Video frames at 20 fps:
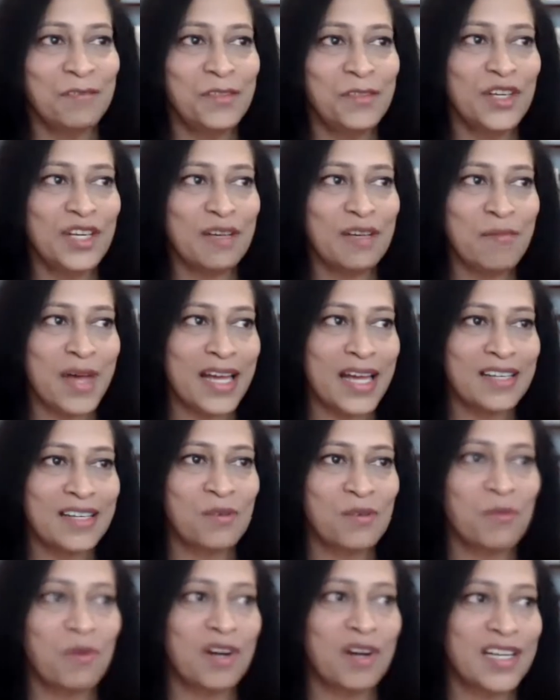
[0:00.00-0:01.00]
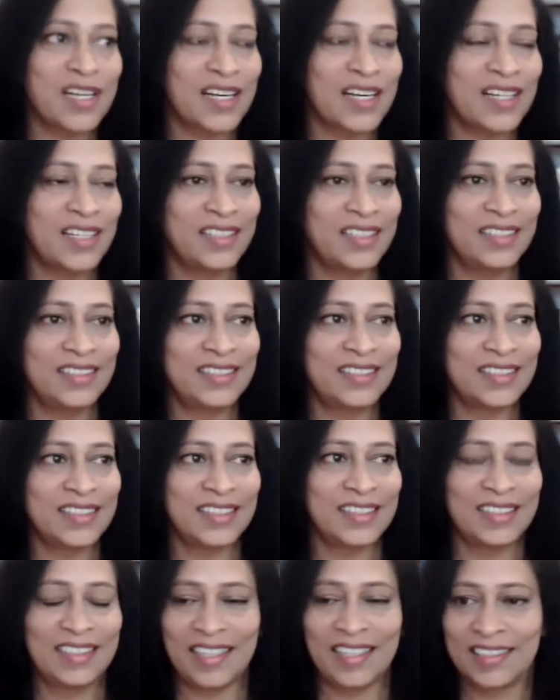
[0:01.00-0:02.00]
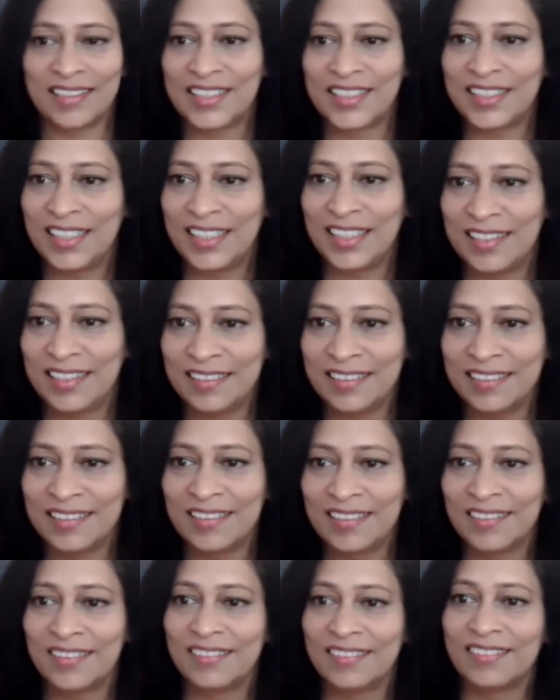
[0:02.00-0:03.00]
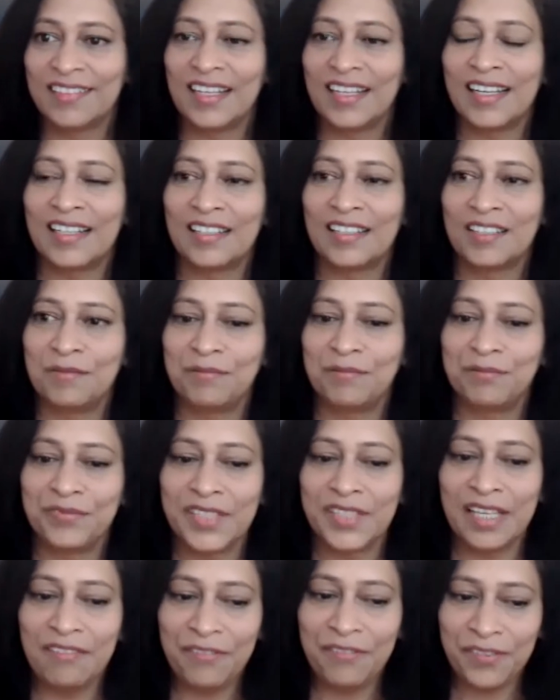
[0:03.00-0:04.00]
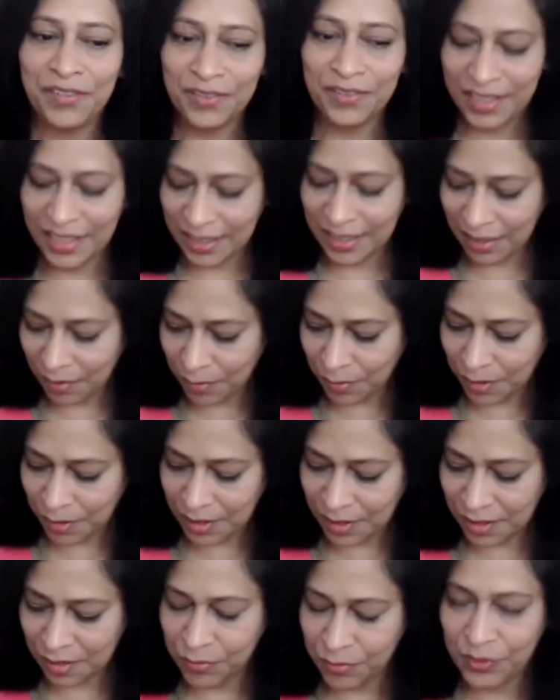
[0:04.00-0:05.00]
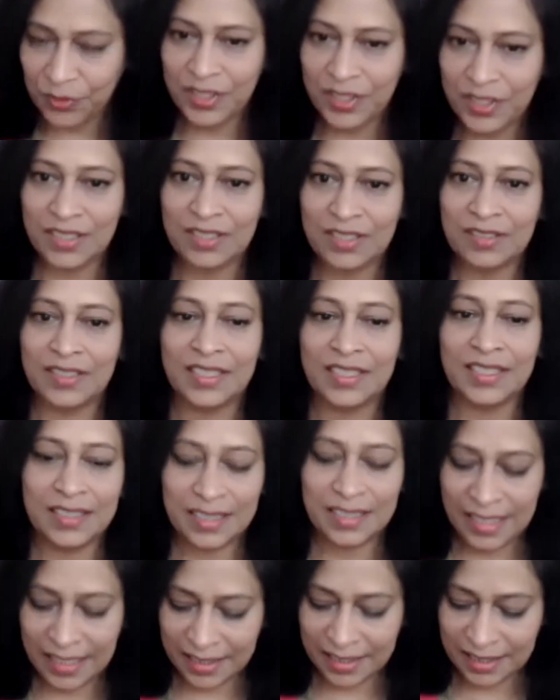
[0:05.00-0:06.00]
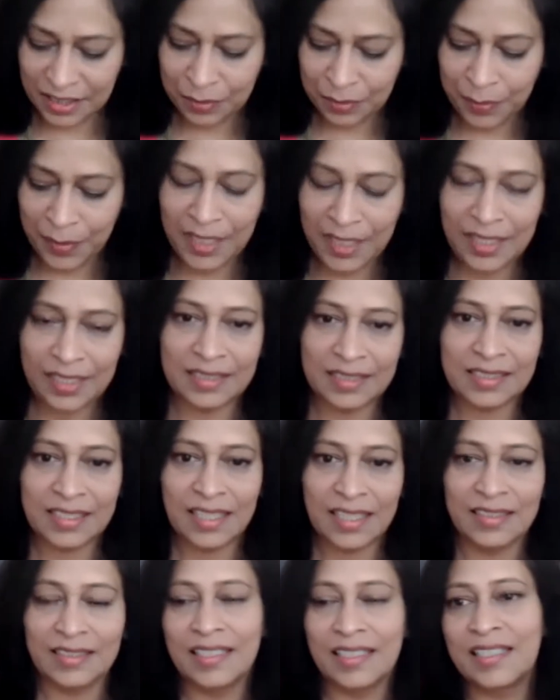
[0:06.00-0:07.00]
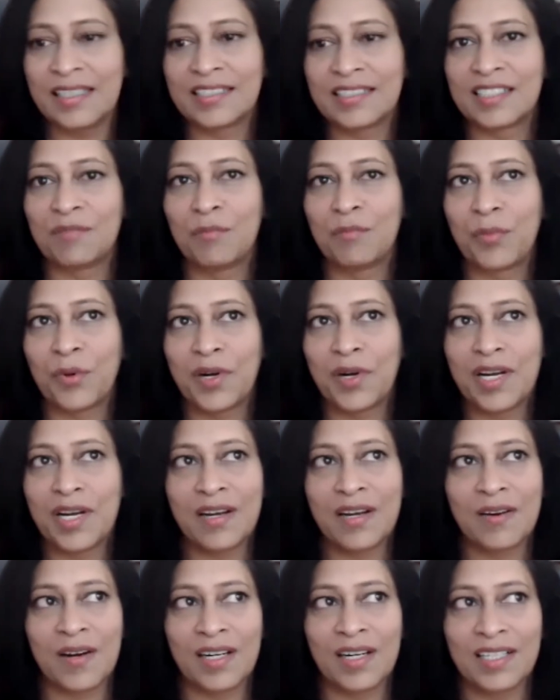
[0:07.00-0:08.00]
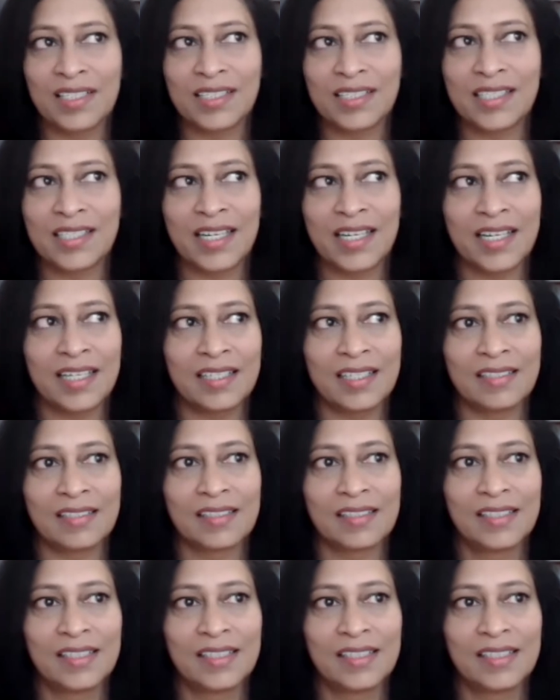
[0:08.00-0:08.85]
going back to what I did actually. You know, if you really want to move into the tech space, I think it's important to understand,